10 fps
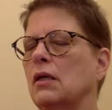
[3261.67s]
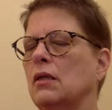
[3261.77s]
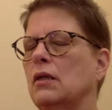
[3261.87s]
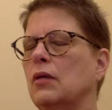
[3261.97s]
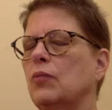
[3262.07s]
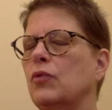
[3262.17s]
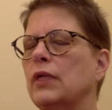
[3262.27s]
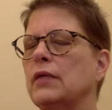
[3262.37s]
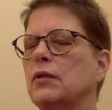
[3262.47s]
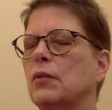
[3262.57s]
Then
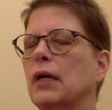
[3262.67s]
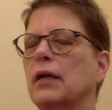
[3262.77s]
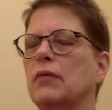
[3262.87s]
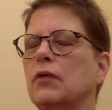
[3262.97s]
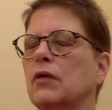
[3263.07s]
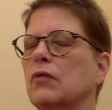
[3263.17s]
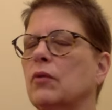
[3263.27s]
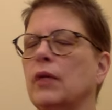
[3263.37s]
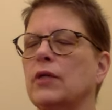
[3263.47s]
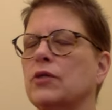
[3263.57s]
bring to mind whatever
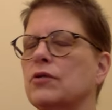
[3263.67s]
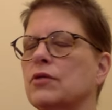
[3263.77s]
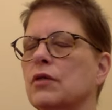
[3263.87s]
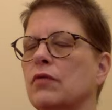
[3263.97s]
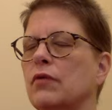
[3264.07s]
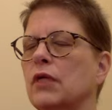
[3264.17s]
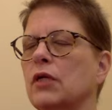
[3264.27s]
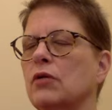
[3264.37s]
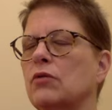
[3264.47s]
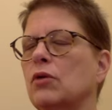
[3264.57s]
ways you're suffering.
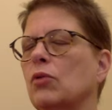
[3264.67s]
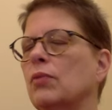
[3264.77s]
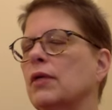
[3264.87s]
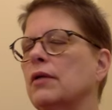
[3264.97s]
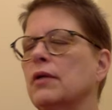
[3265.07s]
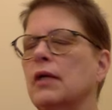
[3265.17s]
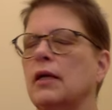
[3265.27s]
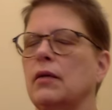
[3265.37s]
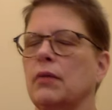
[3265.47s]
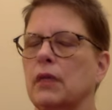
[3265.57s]
You know better than
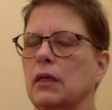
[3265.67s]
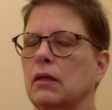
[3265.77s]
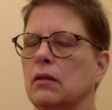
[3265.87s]
anybody.